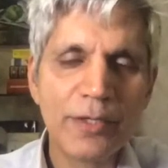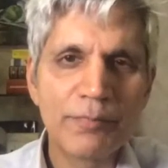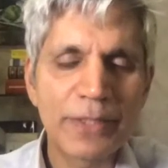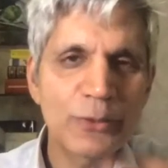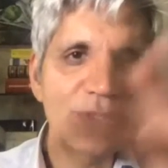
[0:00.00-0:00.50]

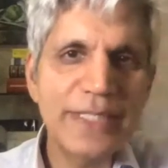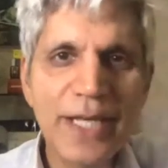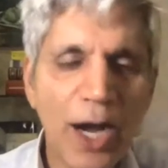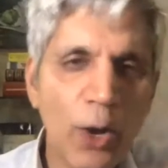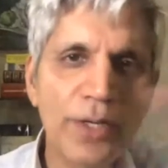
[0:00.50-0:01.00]
but to see
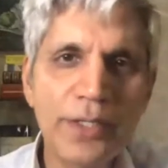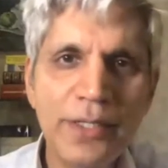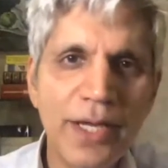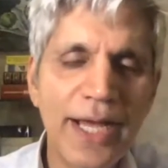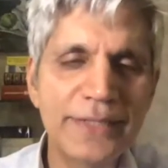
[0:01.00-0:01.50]
the
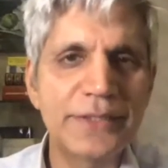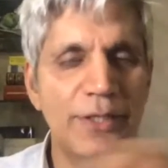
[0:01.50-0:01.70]
outer as a